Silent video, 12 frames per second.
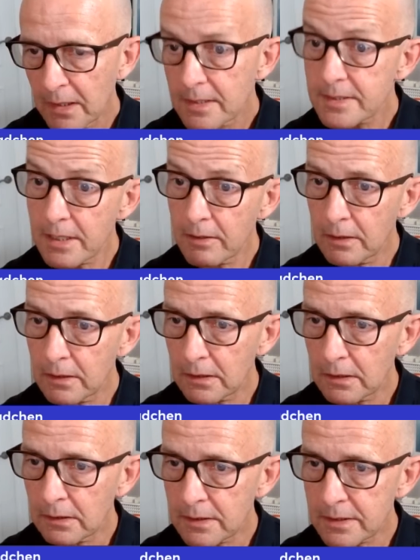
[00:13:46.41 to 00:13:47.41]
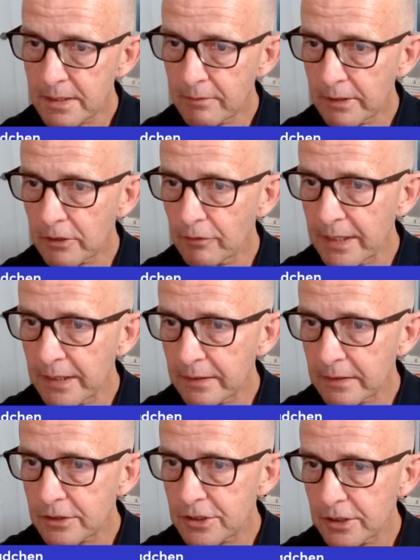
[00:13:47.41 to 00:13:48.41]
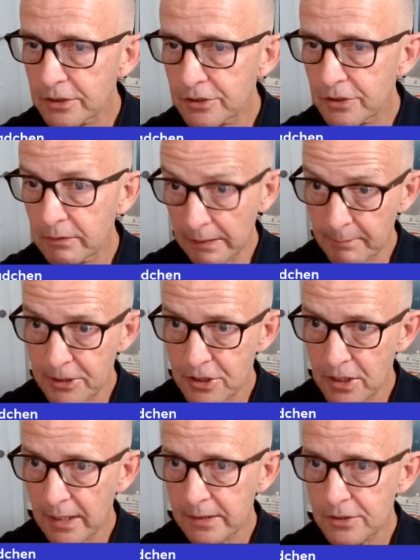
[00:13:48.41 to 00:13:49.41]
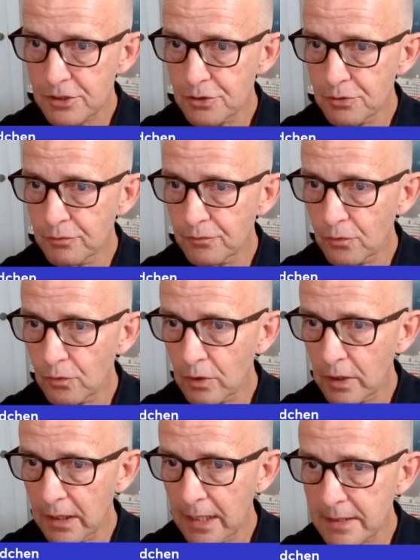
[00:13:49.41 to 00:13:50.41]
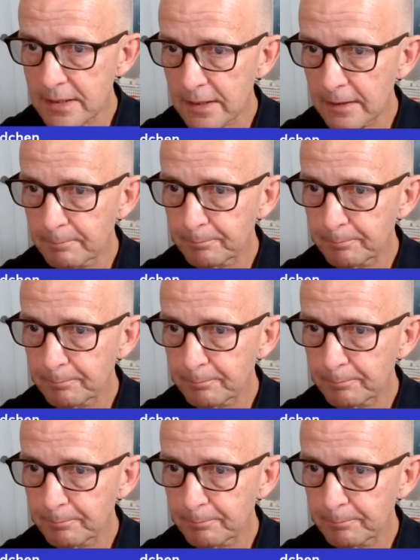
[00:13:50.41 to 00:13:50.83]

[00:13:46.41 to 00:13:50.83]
Sarah agreeing that, like me, she likes June for Alaska.